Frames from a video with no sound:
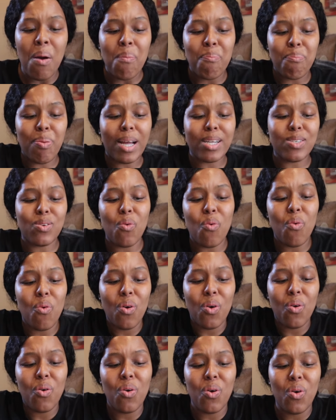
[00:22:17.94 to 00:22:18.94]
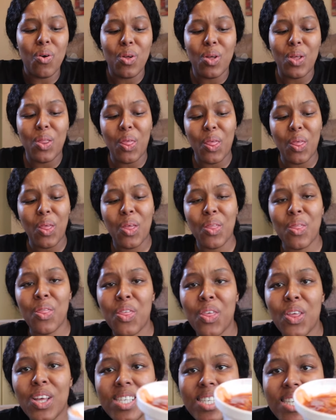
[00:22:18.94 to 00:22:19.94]
But
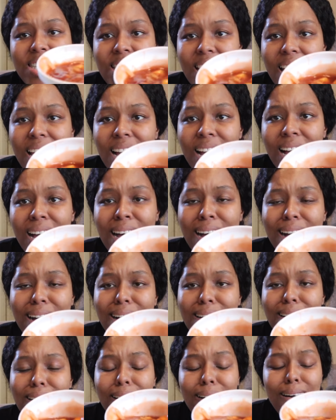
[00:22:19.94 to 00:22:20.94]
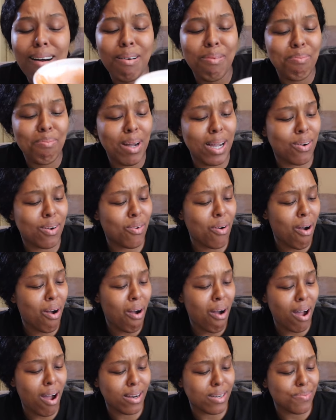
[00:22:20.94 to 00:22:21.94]
this thing, oh my
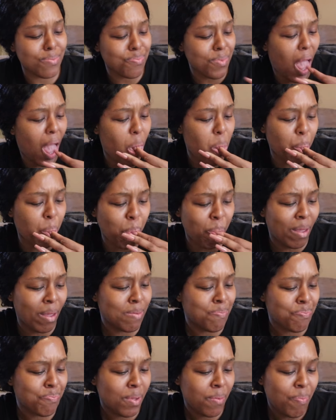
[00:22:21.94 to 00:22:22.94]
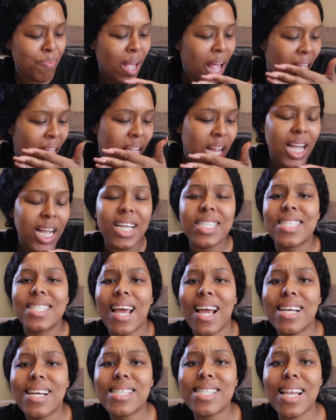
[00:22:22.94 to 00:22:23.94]
god. It
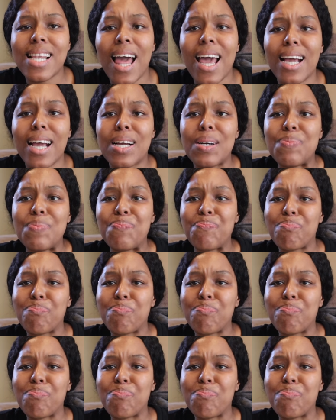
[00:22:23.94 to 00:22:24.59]
tastes like